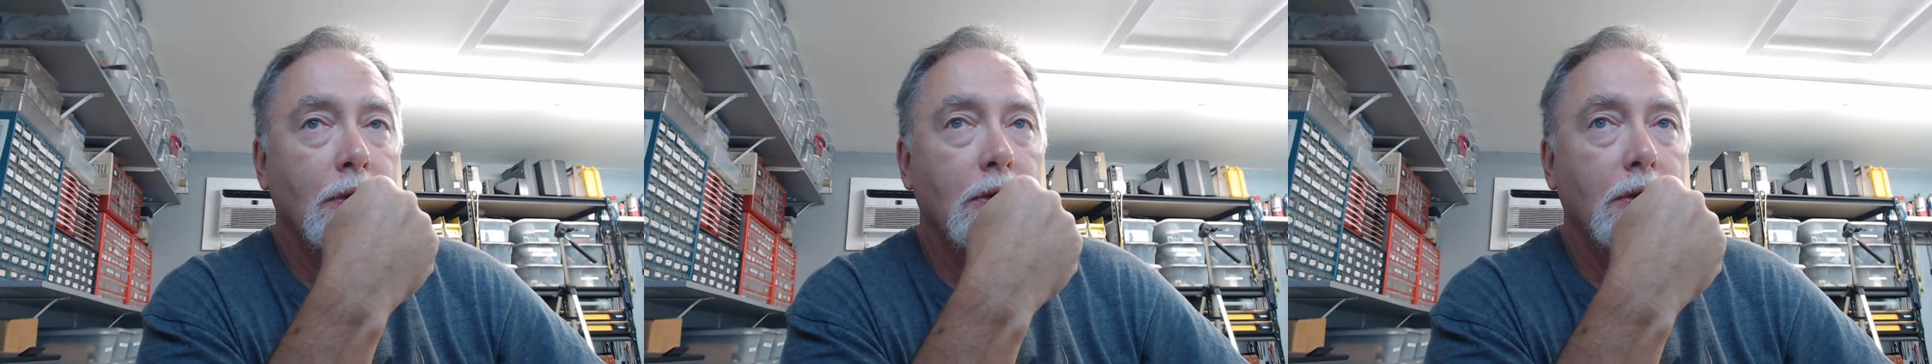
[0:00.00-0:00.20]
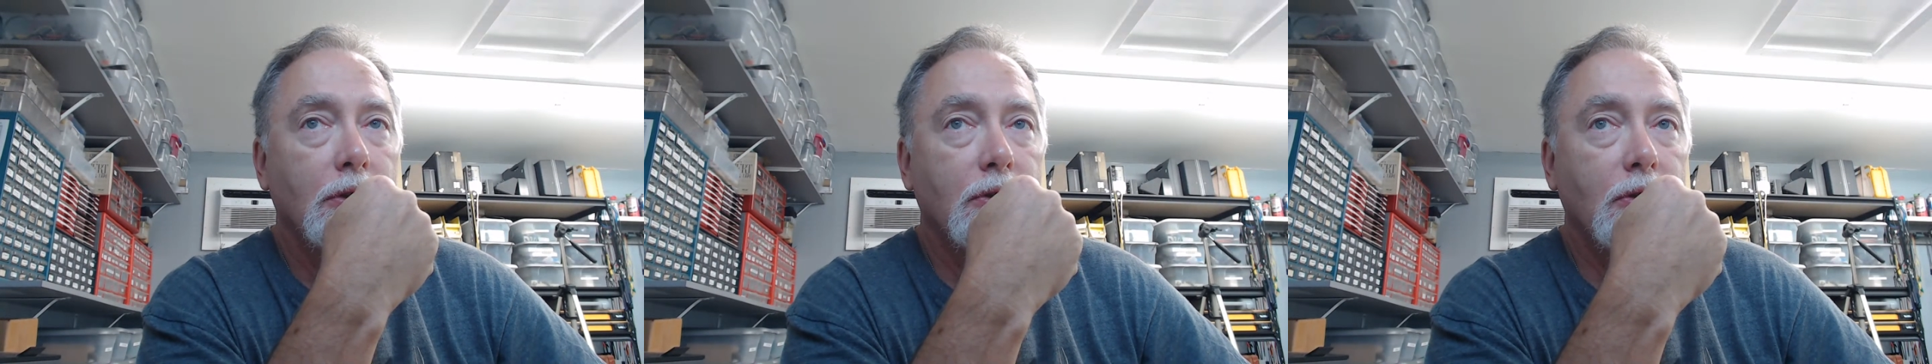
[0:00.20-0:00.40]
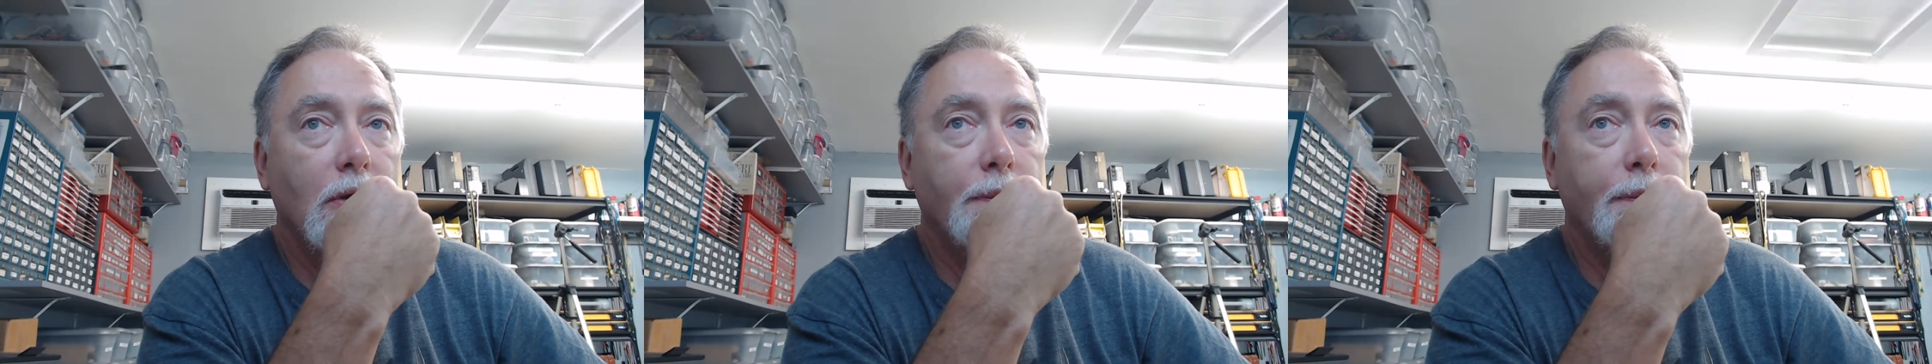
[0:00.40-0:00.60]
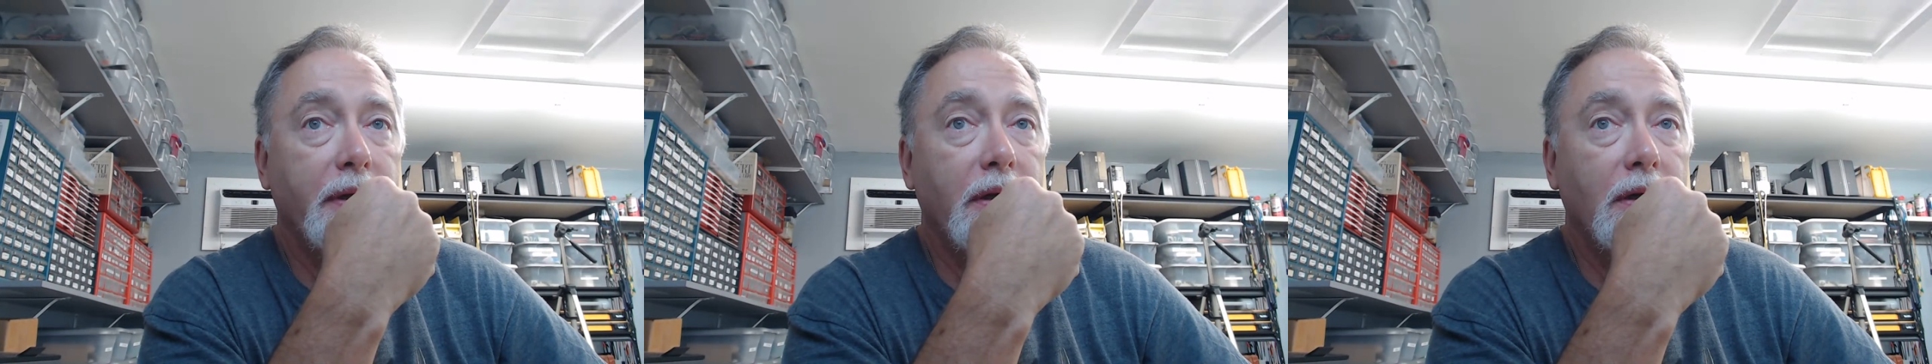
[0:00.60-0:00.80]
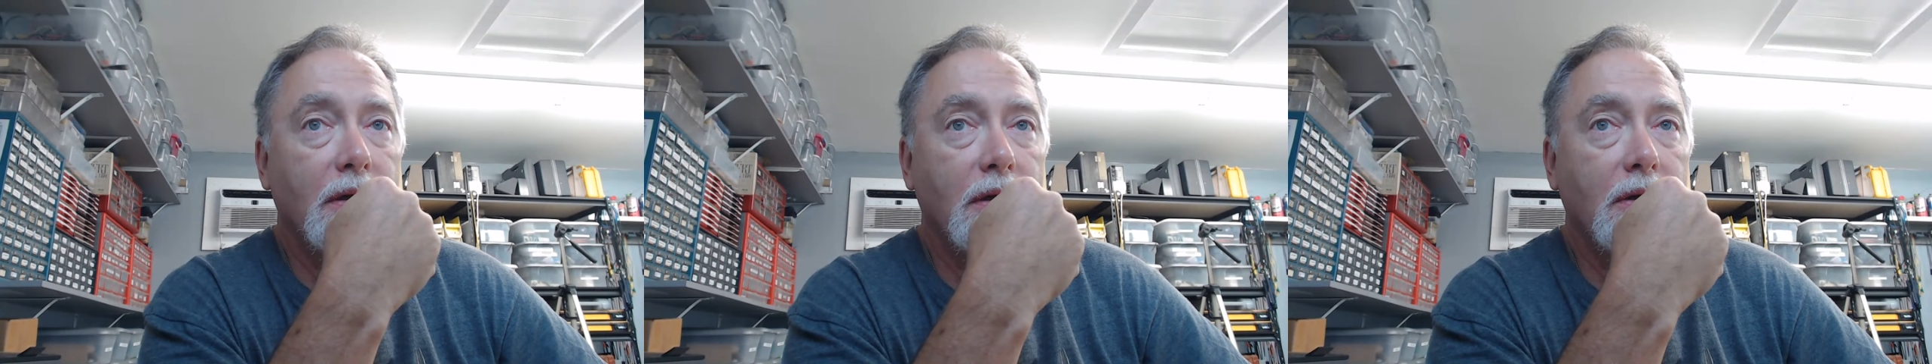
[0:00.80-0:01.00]
It's going to be
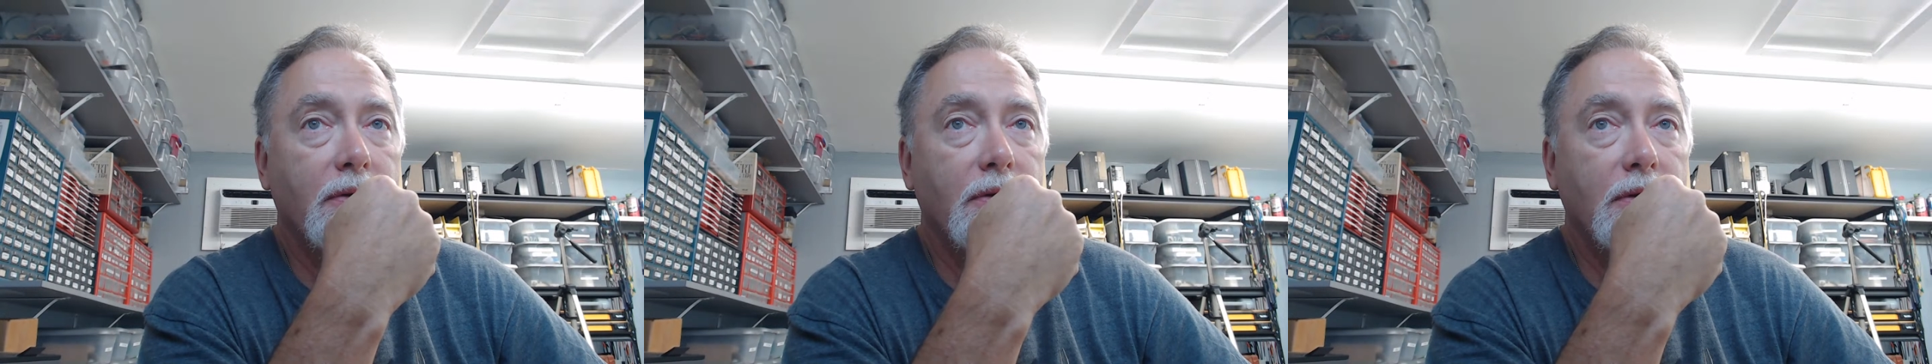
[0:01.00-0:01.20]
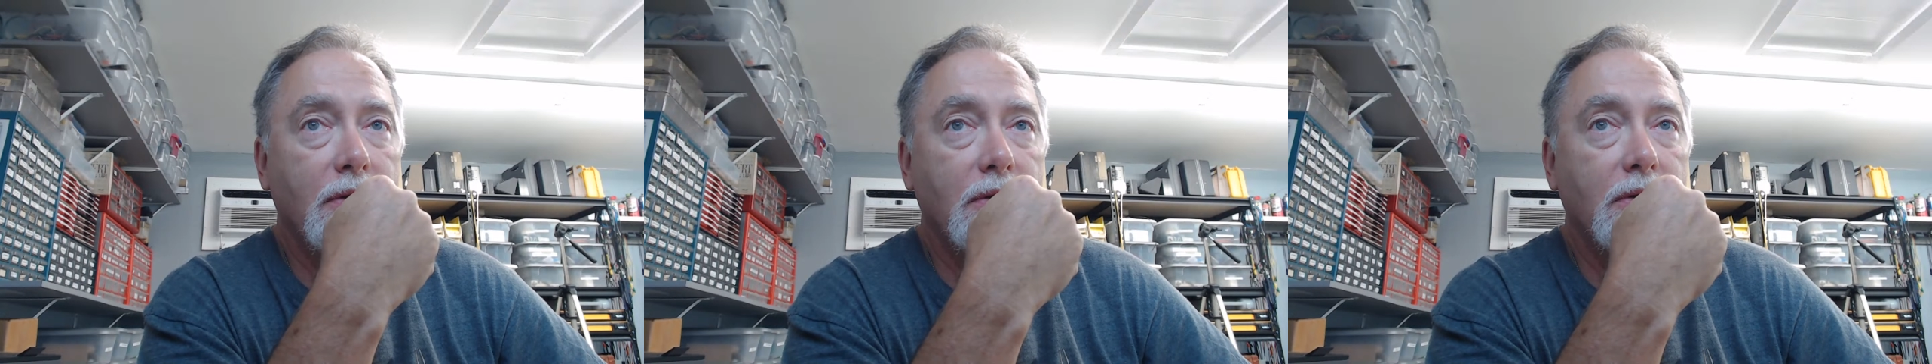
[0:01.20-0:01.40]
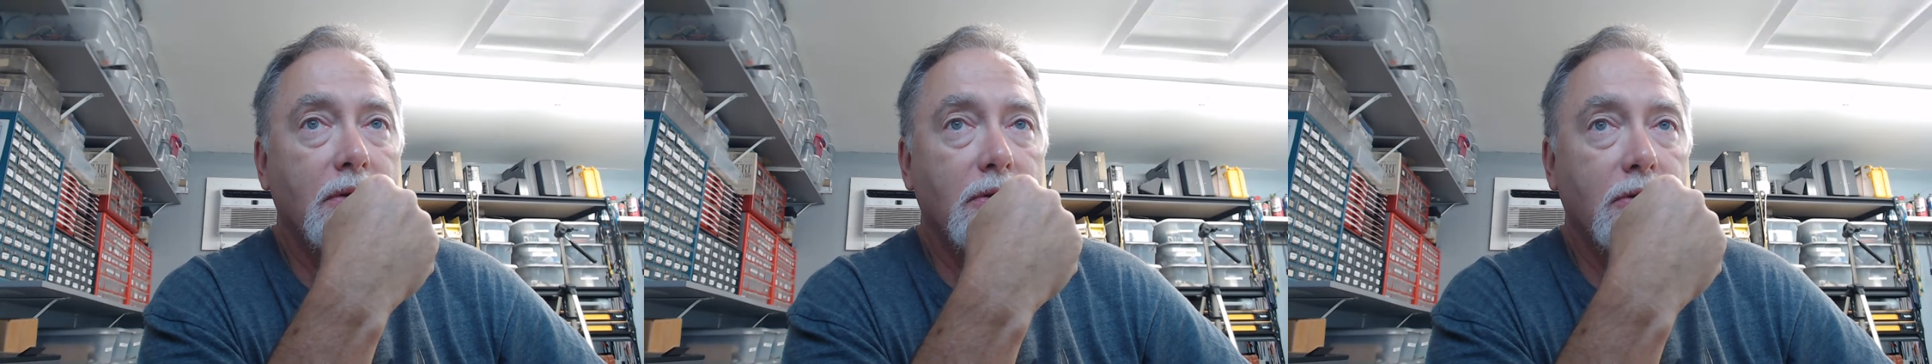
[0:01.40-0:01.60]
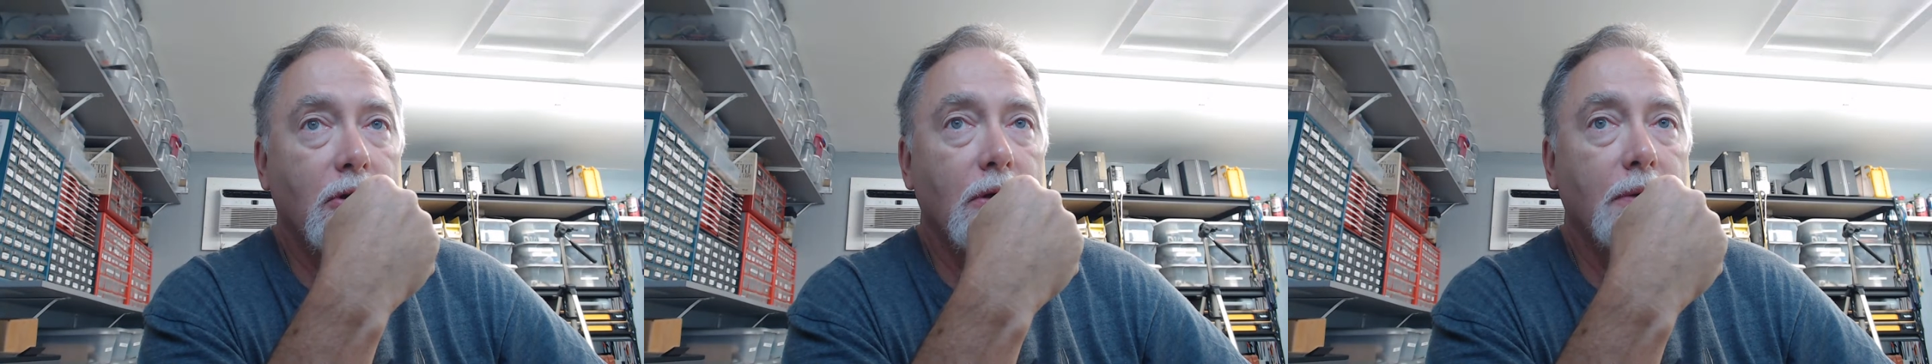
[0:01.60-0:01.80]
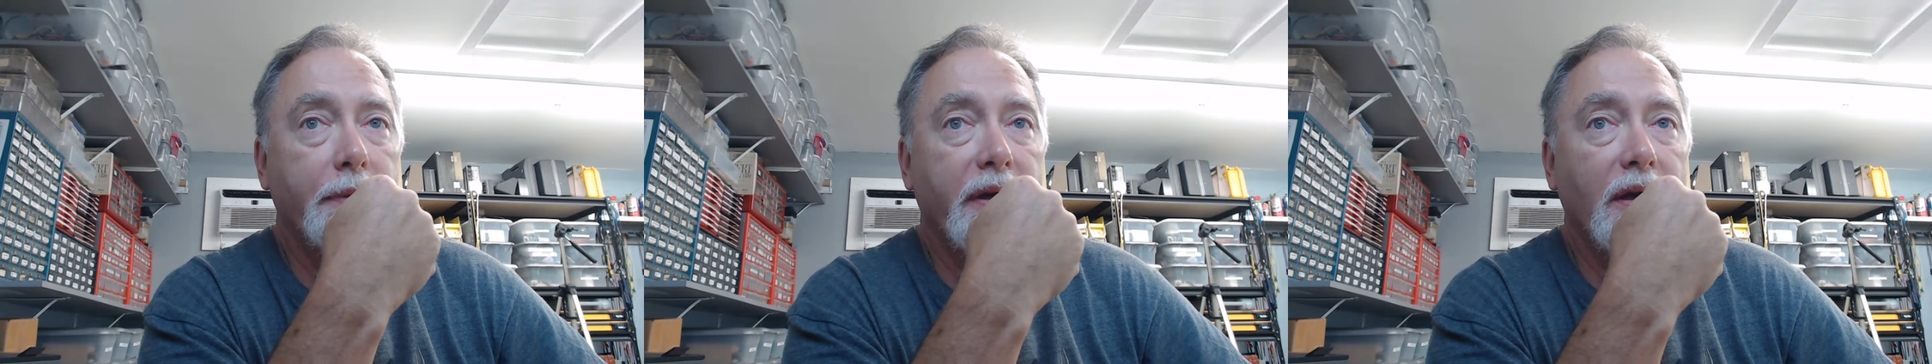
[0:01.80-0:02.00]

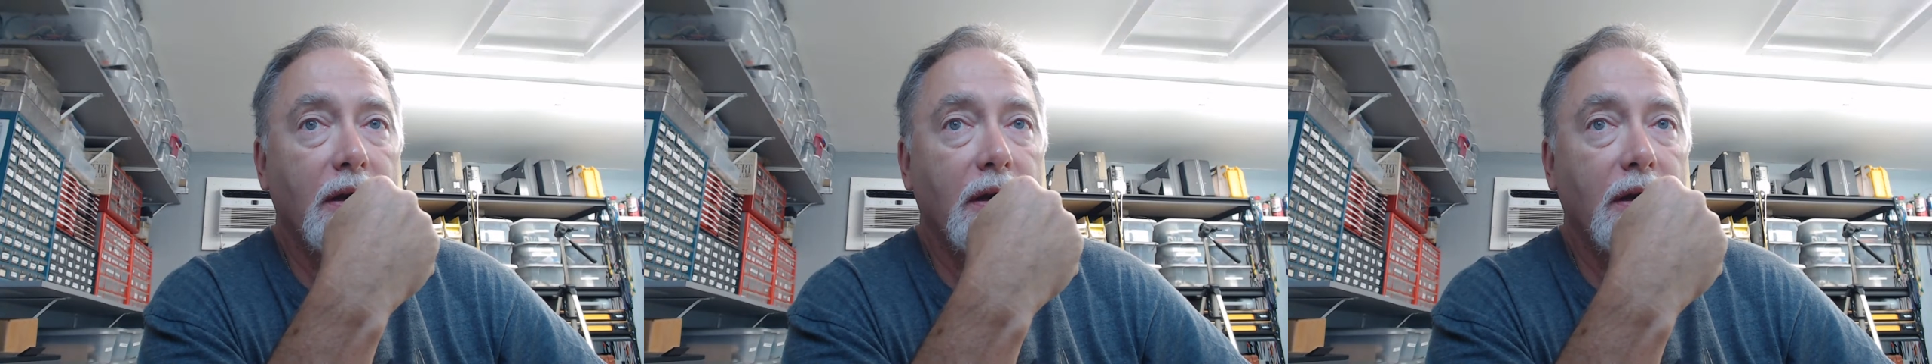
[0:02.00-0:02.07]
a